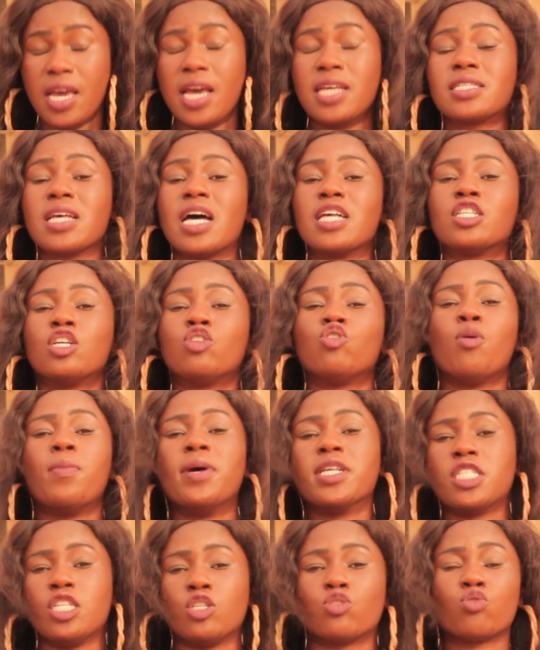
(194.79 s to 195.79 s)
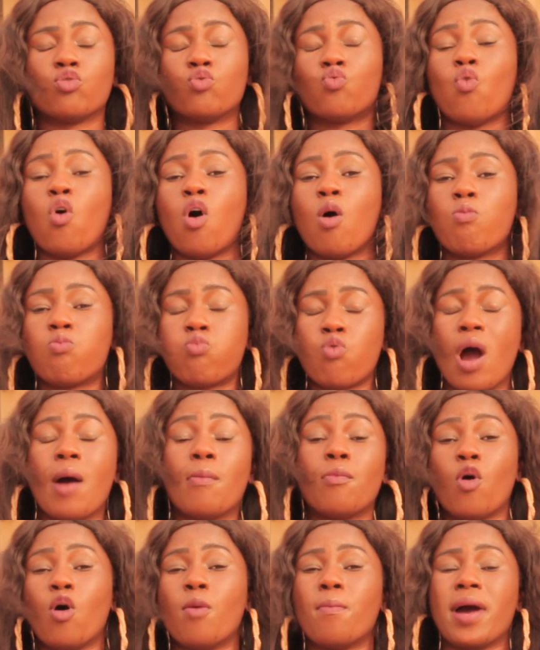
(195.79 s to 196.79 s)
As I said, your business soon will
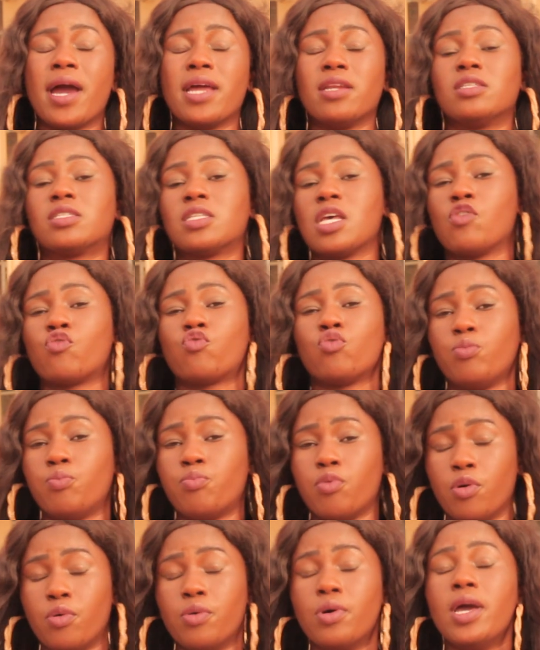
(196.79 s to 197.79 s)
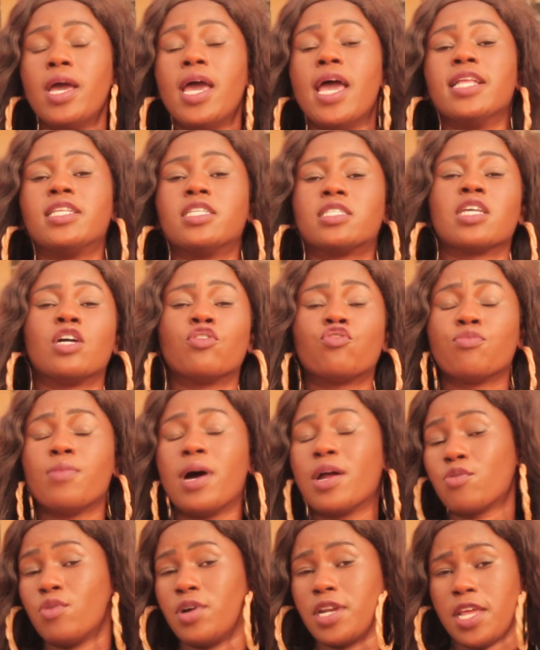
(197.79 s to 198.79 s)
one more minus a tumpon. It is a
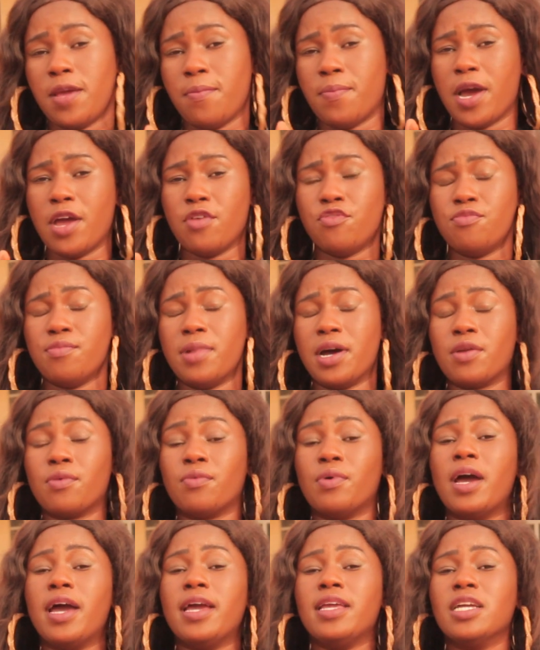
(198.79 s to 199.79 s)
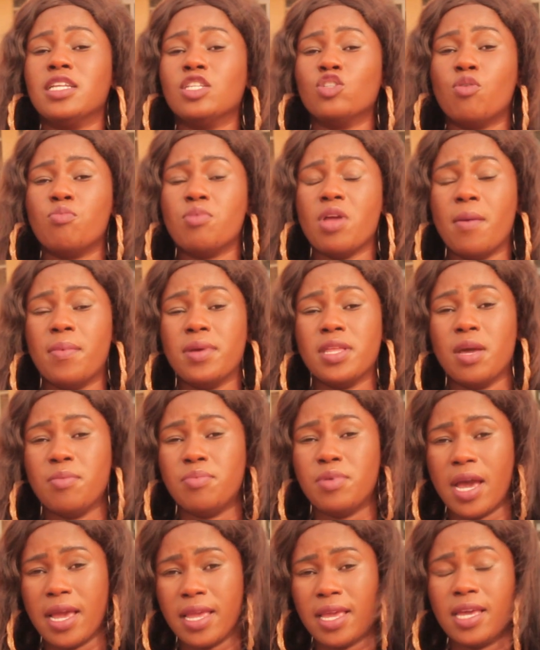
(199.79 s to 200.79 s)
Juman were there by Jumano, a yen will be a Benya
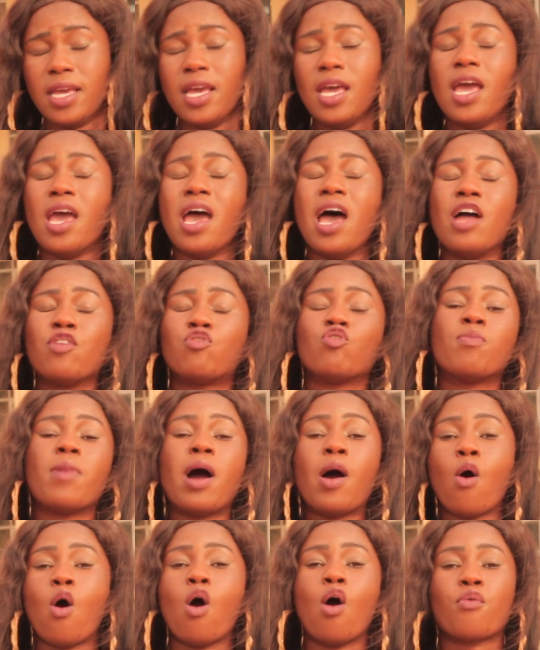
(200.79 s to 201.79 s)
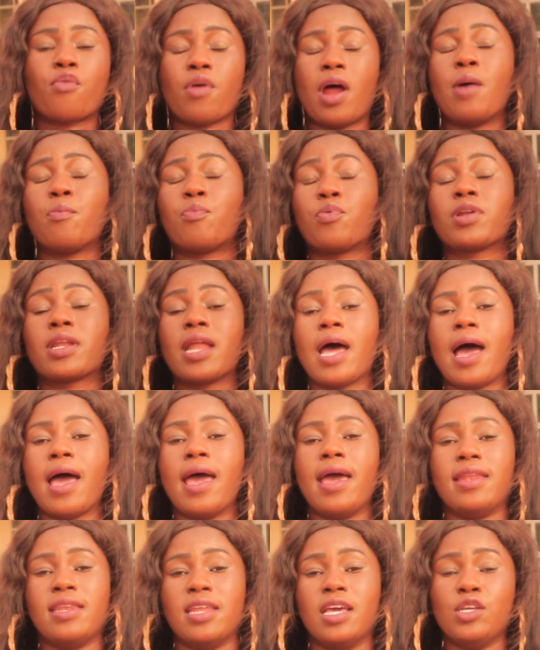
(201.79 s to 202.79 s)
Biae. A Juma or Crampona
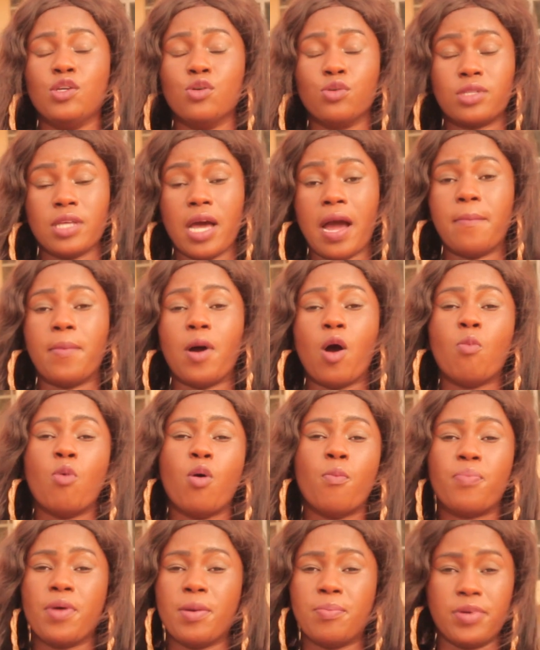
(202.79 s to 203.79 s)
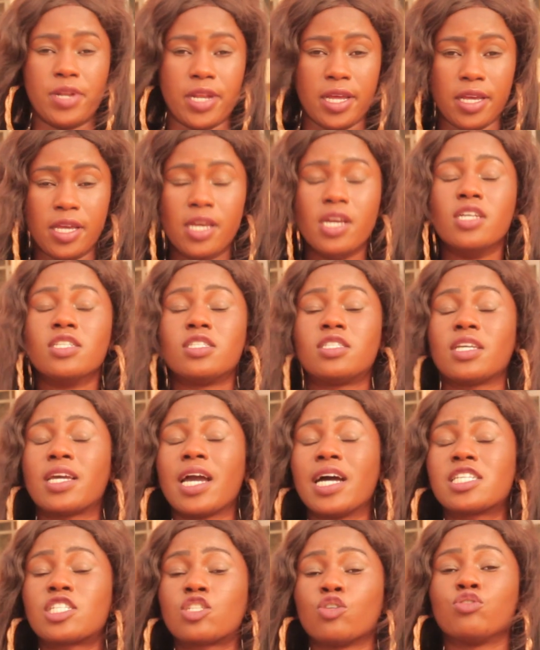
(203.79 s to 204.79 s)
and the youth are about one pepper.
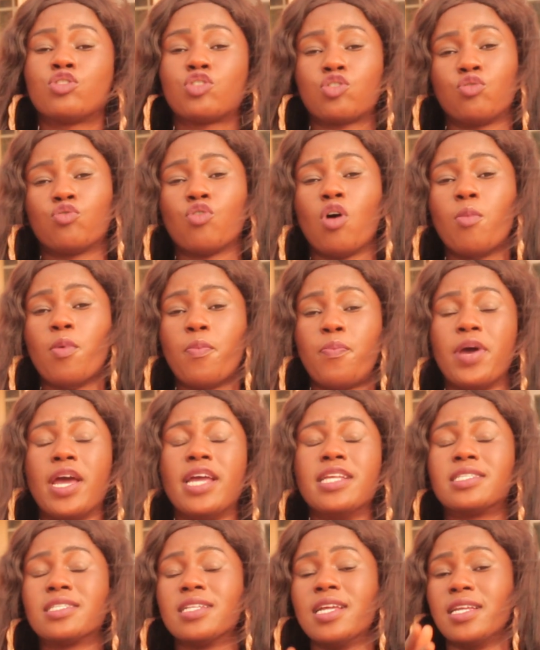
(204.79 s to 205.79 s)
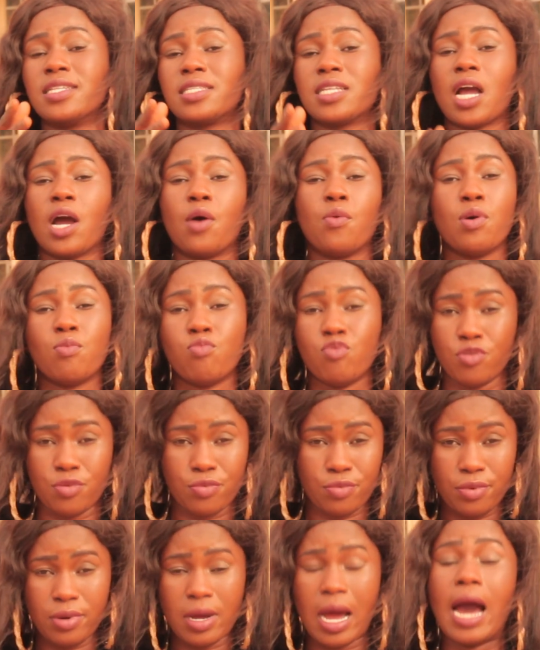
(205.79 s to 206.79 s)
Sika so no mo pe nti de saka wo bu
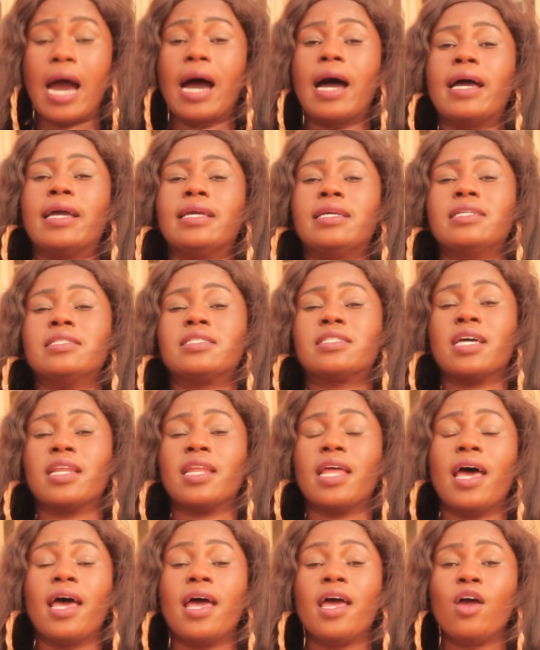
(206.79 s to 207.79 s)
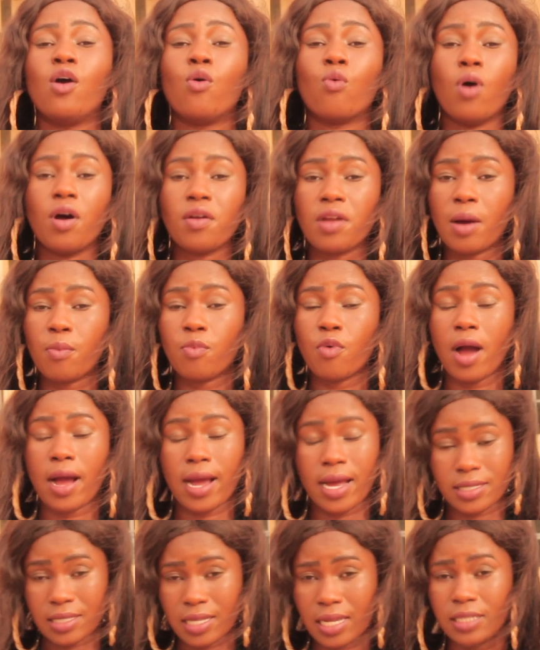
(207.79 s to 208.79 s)
no ai nti na won abo
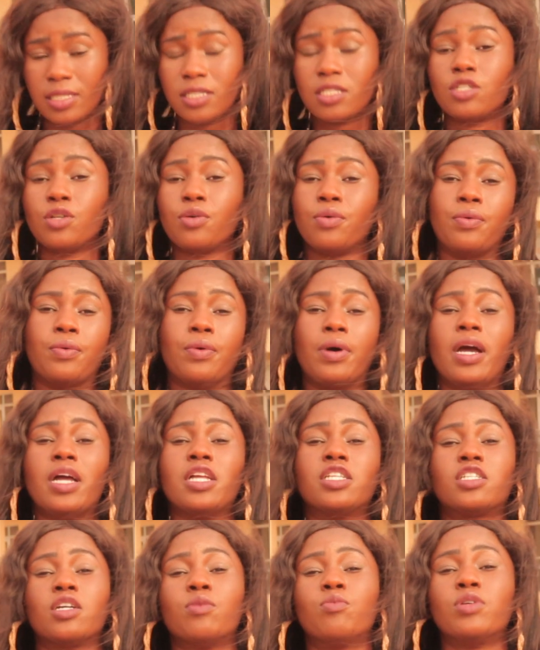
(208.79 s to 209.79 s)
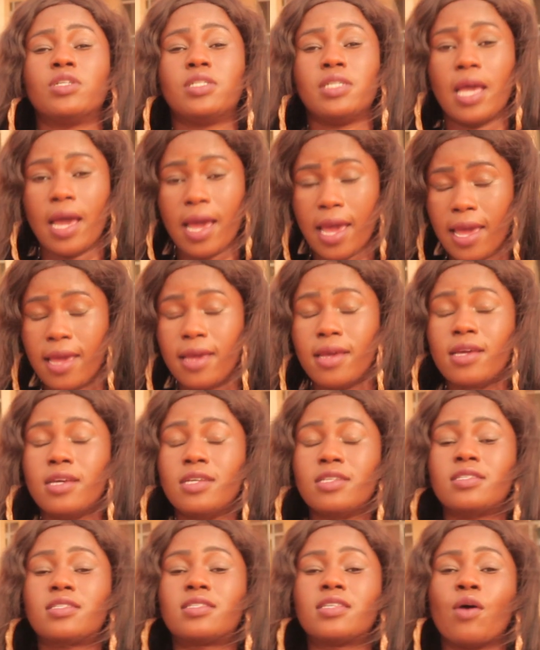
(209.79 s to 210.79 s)
akasa ni tri ho e tri mu dia e
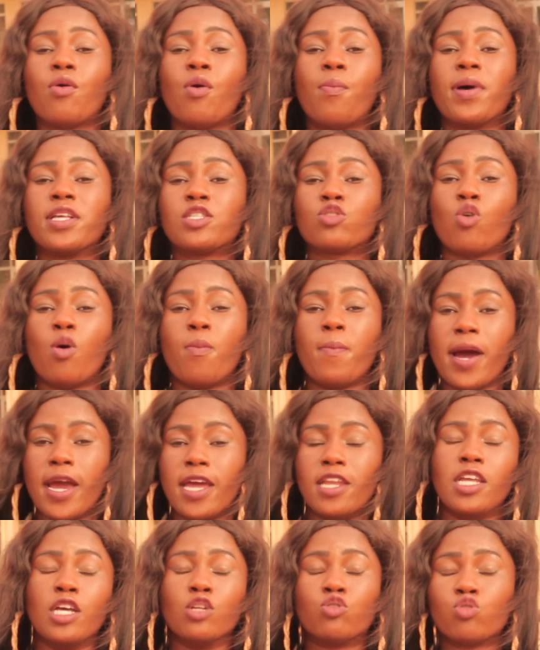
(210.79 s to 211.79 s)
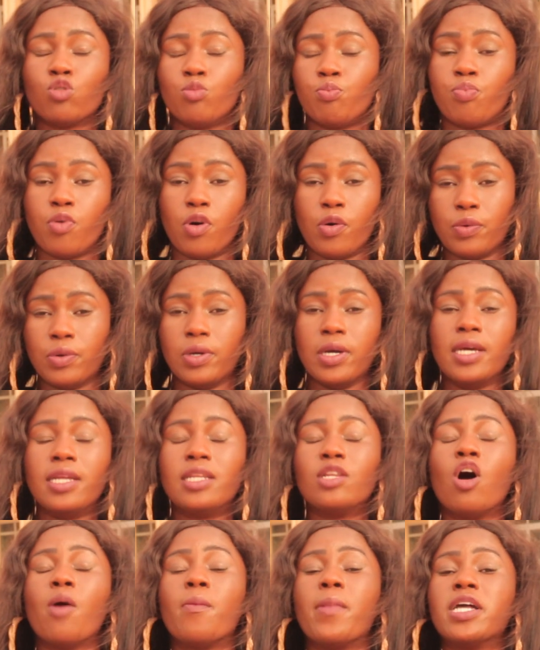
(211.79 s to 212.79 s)
se wo pe se wo man etumpon
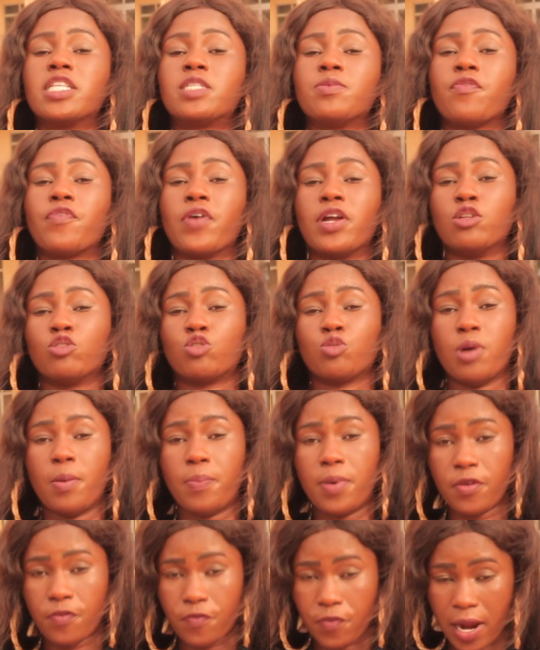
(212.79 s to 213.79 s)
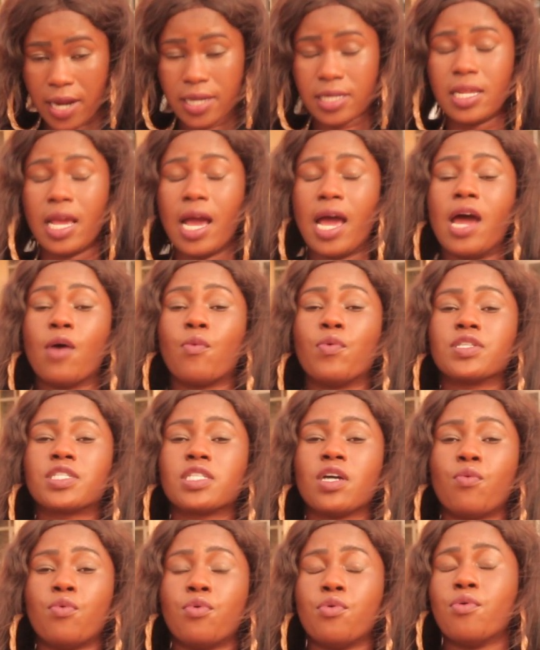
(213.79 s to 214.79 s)
na o might be funny to papa Friday e wo
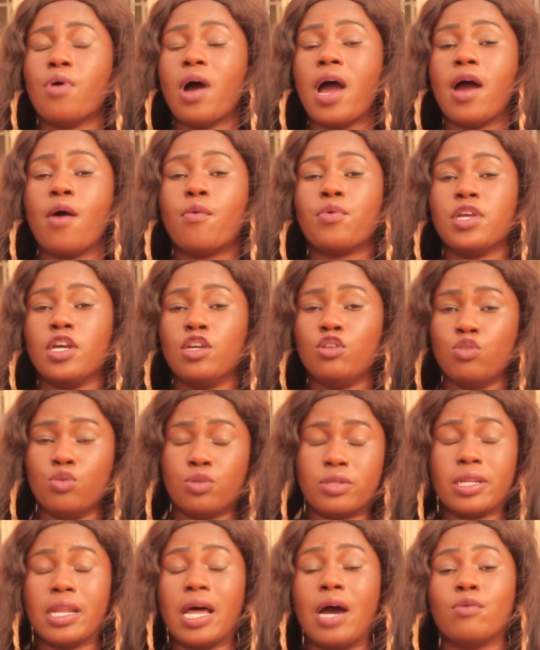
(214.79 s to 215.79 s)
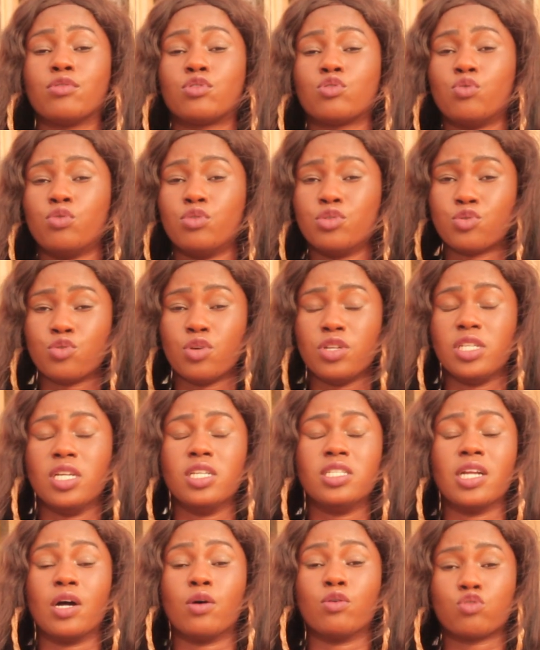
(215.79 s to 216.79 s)
se wo a wo ye youth na wo so won su ye
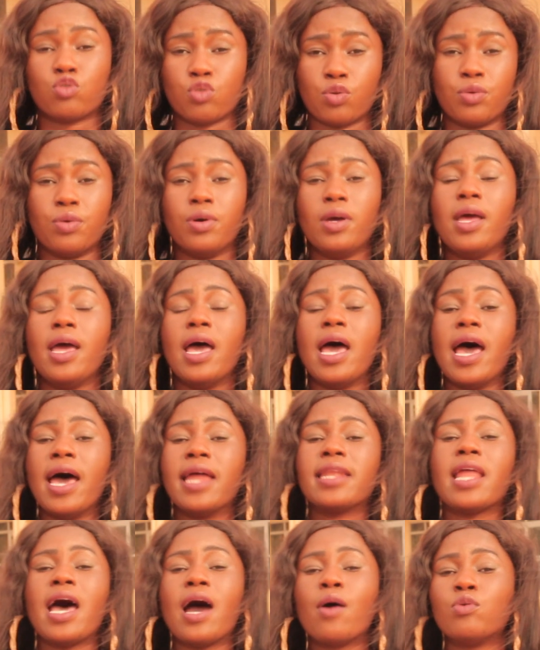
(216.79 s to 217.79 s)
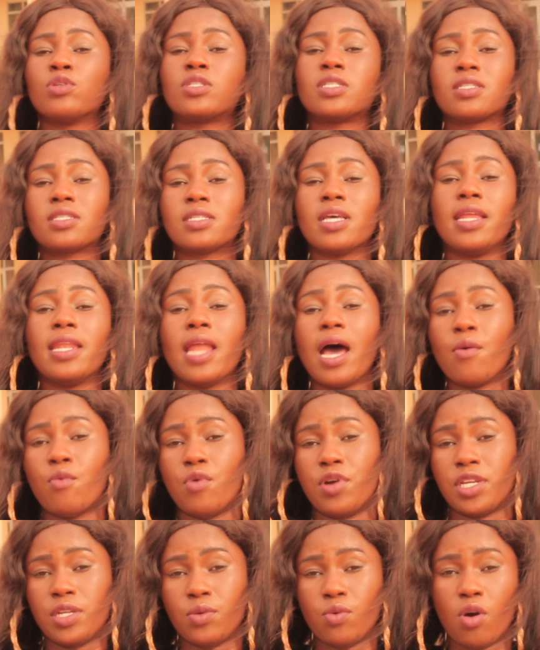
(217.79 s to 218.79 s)
jira wo so no e na wo ti sei na
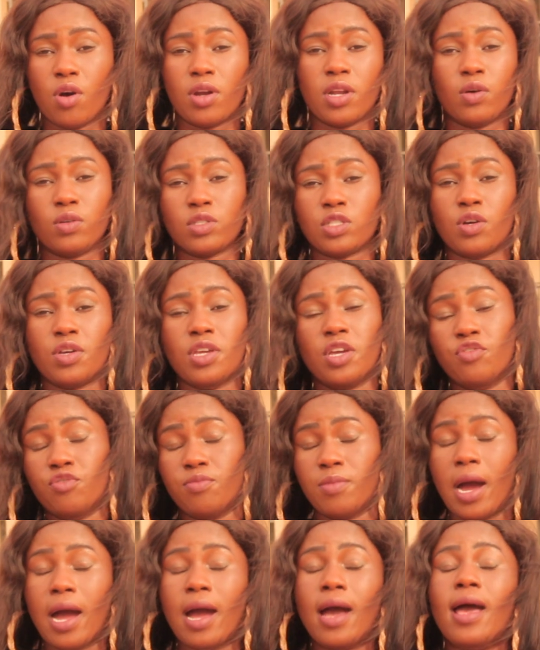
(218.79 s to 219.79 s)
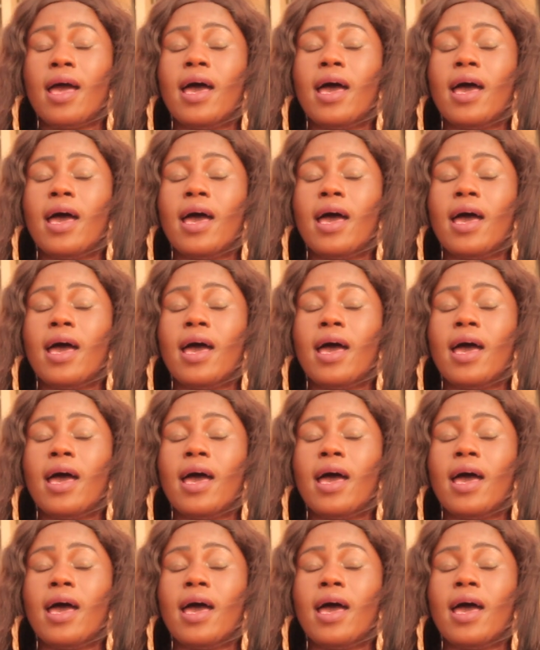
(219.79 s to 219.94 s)
won de wo na wo so ye dwuma